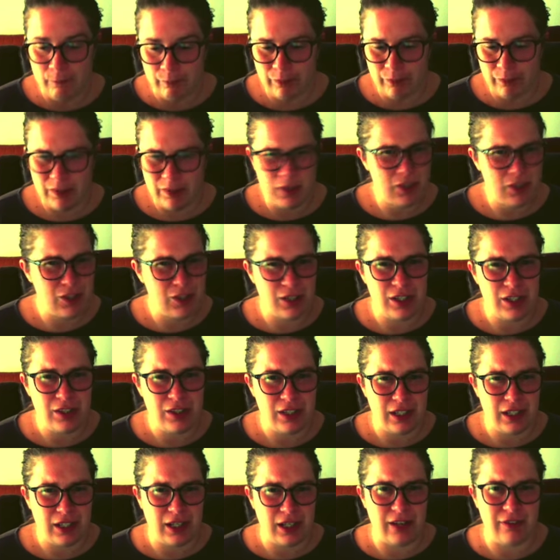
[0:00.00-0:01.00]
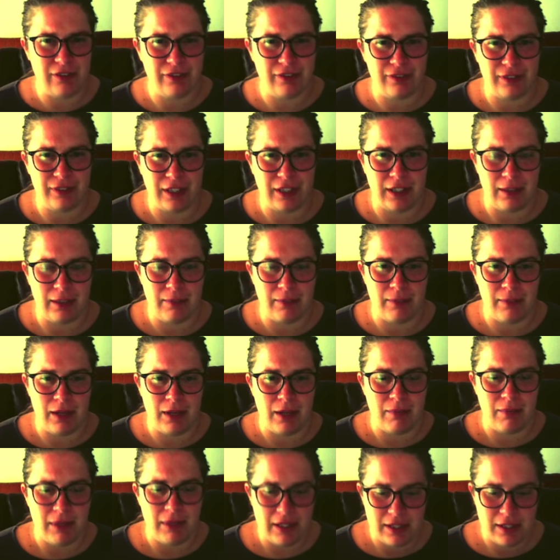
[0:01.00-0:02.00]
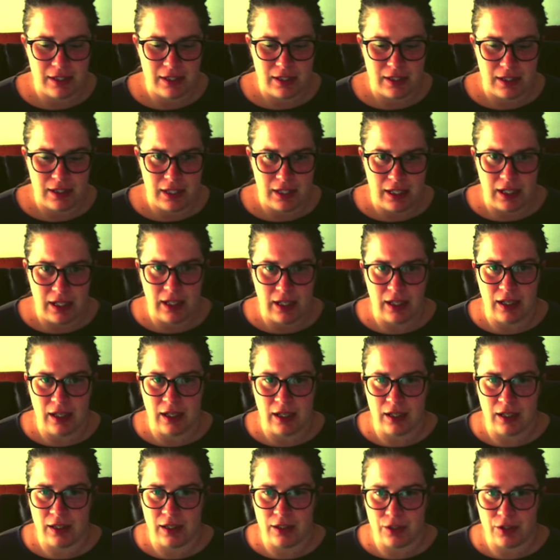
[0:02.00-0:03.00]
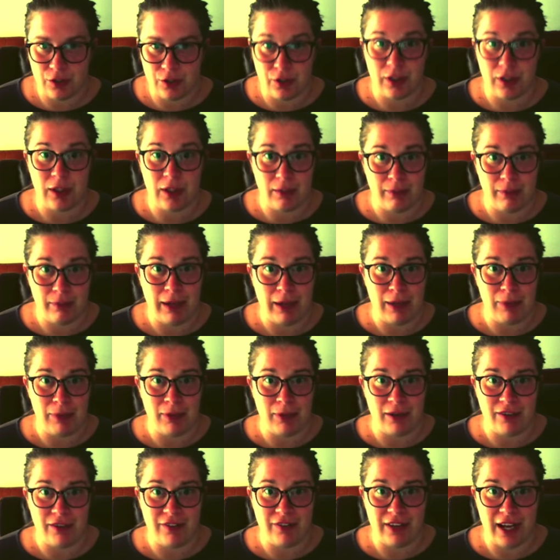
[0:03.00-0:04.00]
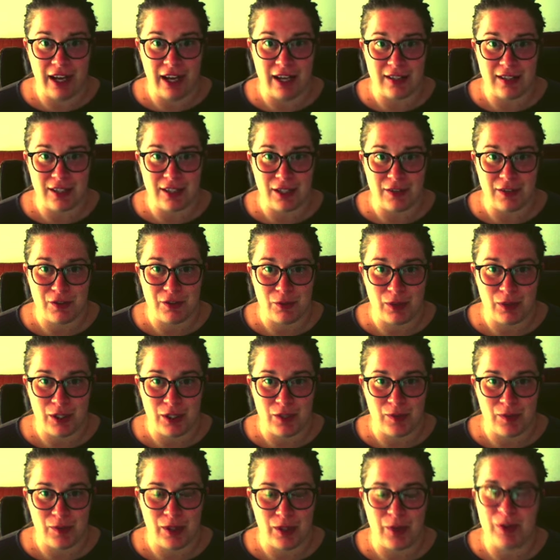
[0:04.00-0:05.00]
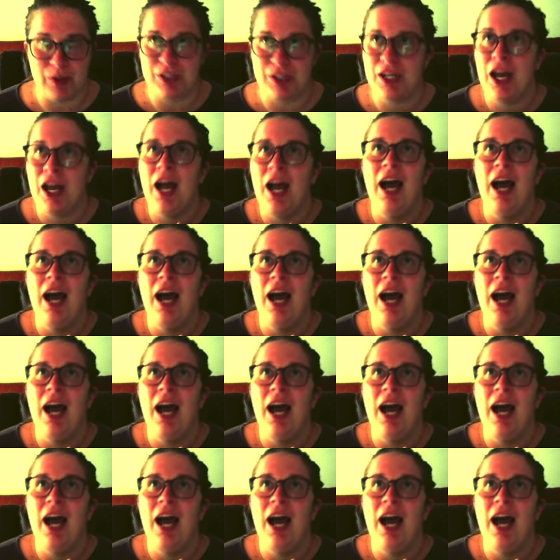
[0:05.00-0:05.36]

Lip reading: strangely enough, amidst the toilet paper fiasco of 2020, which